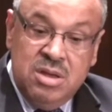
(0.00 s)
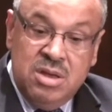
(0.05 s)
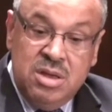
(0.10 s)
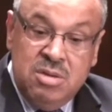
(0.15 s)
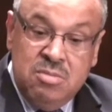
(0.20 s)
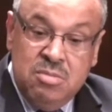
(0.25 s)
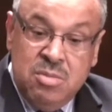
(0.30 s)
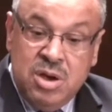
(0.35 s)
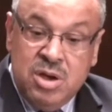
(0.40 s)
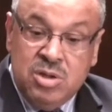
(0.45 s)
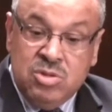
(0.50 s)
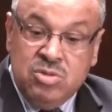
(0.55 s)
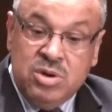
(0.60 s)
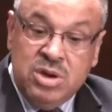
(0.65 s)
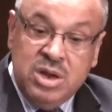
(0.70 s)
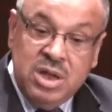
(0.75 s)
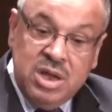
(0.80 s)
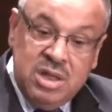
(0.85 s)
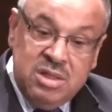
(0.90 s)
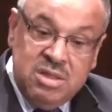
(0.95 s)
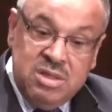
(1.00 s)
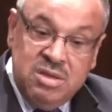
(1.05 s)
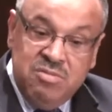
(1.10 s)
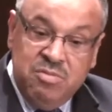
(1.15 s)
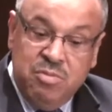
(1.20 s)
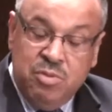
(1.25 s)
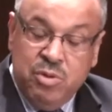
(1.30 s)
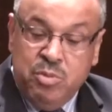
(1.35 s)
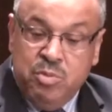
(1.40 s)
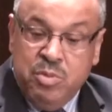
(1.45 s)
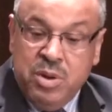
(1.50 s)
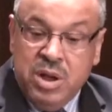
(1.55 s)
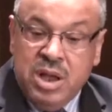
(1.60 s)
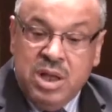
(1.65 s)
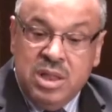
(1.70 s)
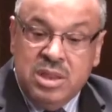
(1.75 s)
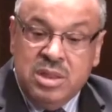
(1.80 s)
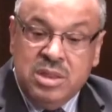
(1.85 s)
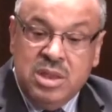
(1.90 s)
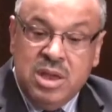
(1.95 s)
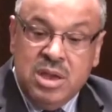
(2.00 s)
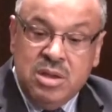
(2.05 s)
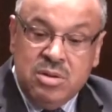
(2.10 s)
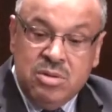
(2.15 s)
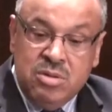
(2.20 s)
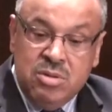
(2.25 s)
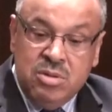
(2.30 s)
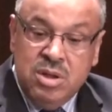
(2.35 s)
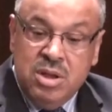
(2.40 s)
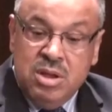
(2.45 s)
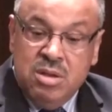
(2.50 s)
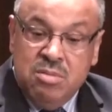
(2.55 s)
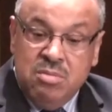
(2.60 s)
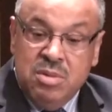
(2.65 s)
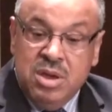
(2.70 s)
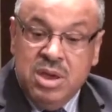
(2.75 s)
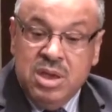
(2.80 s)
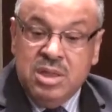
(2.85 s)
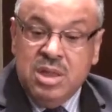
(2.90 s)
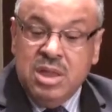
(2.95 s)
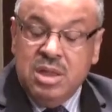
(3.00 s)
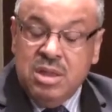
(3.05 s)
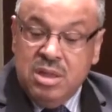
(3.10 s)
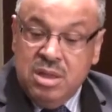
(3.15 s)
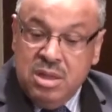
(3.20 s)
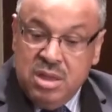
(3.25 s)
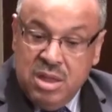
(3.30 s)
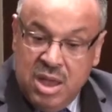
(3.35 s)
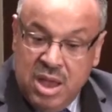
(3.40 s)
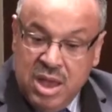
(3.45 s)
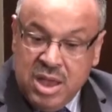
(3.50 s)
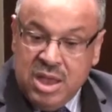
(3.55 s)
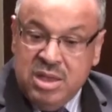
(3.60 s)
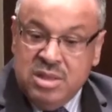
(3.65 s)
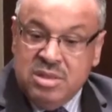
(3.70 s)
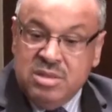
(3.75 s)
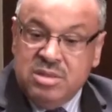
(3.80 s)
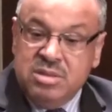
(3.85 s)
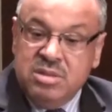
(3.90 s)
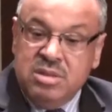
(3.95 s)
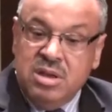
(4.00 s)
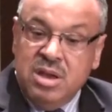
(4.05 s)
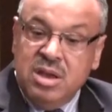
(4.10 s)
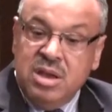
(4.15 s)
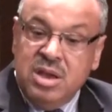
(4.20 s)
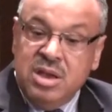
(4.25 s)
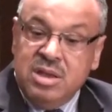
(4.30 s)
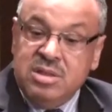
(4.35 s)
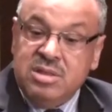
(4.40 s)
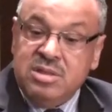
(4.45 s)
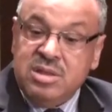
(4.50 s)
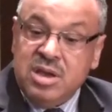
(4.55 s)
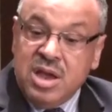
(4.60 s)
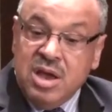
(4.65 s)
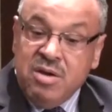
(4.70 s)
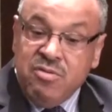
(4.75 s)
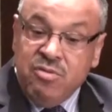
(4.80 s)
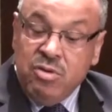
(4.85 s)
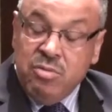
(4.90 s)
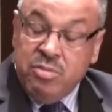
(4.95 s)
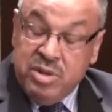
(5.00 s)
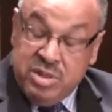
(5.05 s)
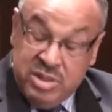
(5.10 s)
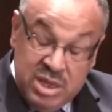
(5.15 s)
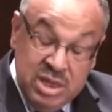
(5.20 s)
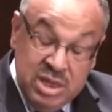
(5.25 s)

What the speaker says: image or negative propaganda, made against Takaful. But